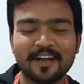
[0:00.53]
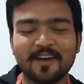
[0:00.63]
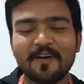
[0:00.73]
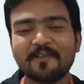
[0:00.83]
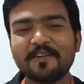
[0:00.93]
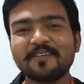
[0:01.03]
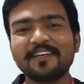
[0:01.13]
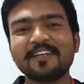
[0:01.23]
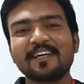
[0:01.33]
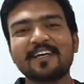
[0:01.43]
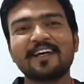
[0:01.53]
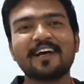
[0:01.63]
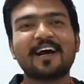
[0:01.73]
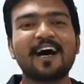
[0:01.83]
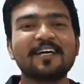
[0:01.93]
Hello everyone,
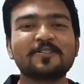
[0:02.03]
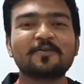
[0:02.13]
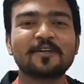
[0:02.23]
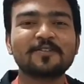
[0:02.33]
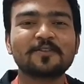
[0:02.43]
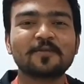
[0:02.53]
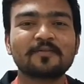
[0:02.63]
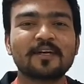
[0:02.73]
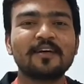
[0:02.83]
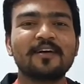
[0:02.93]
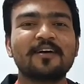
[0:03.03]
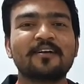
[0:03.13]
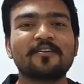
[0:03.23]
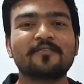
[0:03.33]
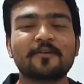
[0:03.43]
I am Shubhanshu
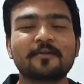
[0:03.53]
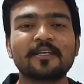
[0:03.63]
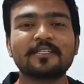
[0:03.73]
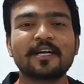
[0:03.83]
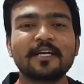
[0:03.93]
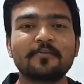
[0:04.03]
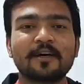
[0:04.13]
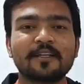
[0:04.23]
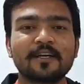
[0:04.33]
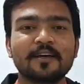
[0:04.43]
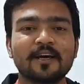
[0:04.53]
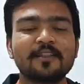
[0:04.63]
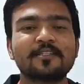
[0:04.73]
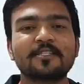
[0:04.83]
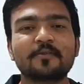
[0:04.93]
Gupta from KCNIT Bandha,
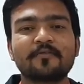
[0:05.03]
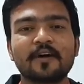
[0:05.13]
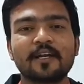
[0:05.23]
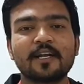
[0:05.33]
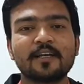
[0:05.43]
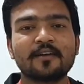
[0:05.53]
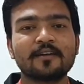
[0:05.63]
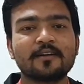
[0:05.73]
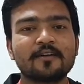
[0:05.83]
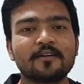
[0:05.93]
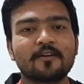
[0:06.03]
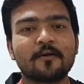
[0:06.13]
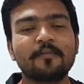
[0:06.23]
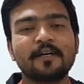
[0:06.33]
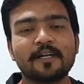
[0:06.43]
and this is my final year
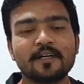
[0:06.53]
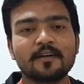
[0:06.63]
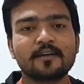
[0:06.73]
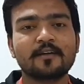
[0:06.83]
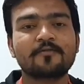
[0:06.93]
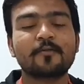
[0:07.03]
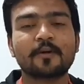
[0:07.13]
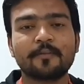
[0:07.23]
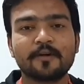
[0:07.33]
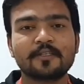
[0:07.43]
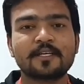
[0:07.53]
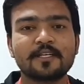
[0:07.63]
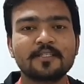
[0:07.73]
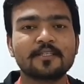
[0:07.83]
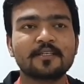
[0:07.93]
of BTech. I'm from computer
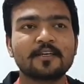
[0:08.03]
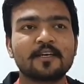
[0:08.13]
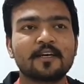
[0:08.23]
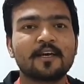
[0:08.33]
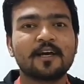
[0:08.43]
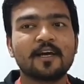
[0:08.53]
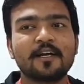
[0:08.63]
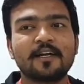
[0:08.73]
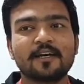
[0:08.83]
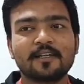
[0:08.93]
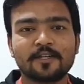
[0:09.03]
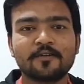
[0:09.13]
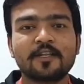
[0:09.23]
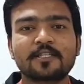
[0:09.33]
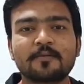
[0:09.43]
science, and
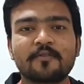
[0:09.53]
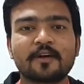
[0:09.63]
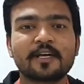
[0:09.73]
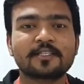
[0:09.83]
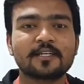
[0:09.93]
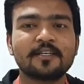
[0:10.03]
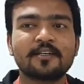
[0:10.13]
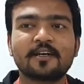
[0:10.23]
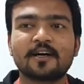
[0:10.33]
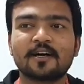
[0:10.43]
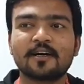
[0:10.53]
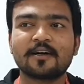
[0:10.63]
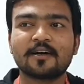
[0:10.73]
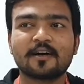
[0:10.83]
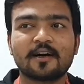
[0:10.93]
during the summer vacation
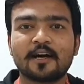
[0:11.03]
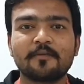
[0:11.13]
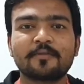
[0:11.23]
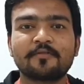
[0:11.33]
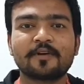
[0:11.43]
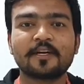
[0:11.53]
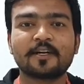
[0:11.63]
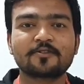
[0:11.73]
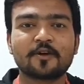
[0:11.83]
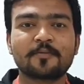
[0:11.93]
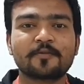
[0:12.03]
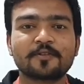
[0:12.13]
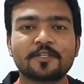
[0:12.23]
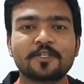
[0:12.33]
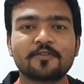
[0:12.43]
I preferred at a
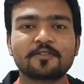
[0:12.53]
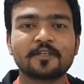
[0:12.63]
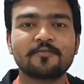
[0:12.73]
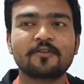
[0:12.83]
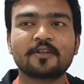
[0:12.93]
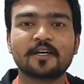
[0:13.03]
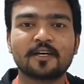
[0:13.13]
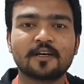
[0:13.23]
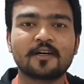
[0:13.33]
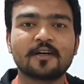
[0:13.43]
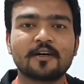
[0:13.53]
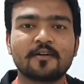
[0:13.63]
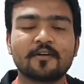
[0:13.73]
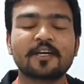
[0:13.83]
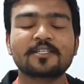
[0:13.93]
Softpro institution for the
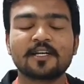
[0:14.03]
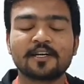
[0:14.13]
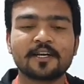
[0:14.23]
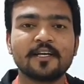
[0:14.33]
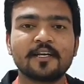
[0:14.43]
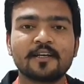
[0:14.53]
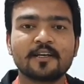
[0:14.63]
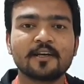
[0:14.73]
vocational training.